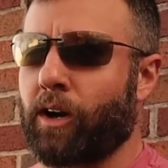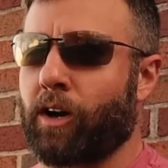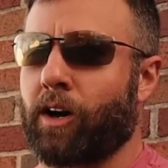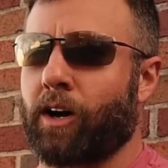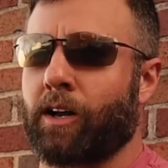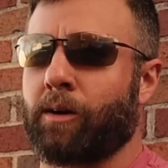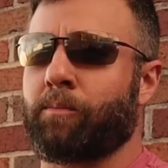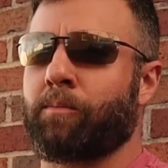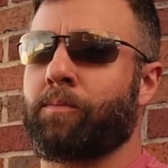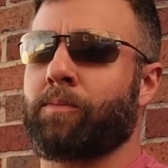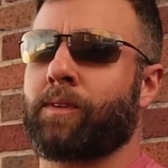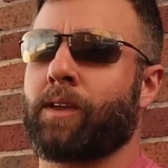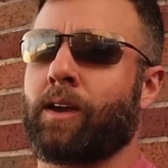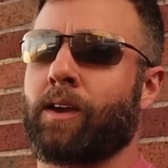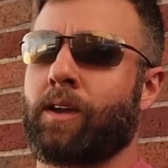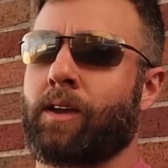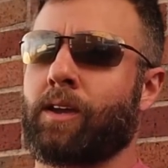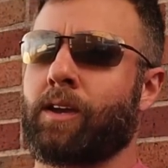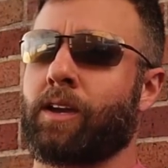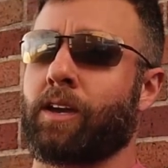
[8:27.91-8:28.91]
on.
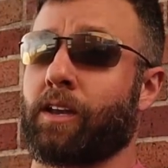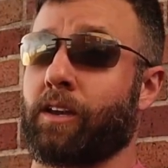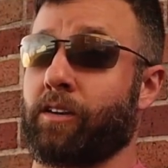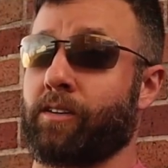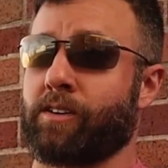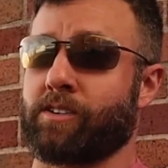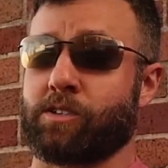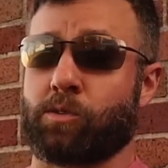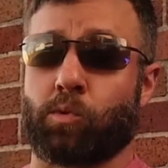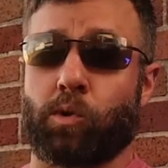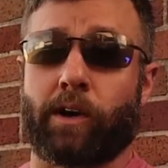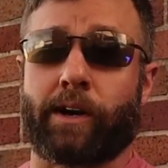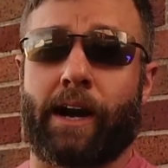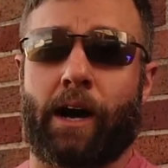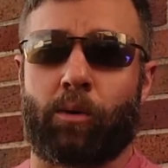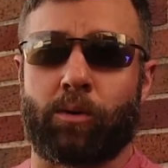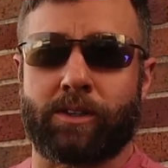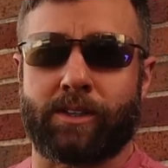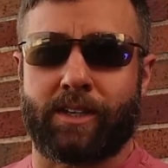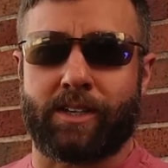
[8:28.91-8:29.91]
And it doesn't work
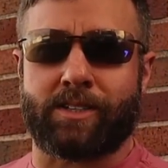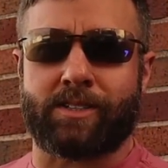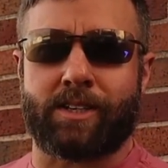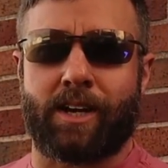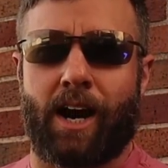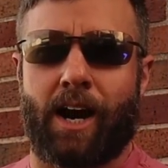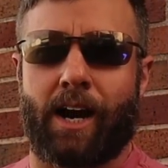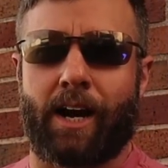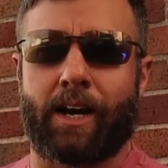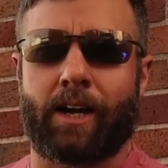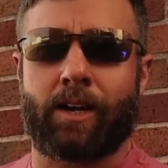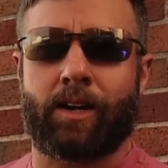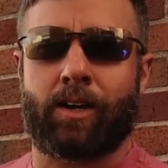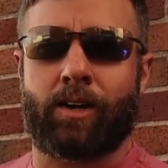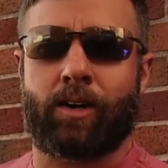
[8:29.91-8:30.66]
out with this guy.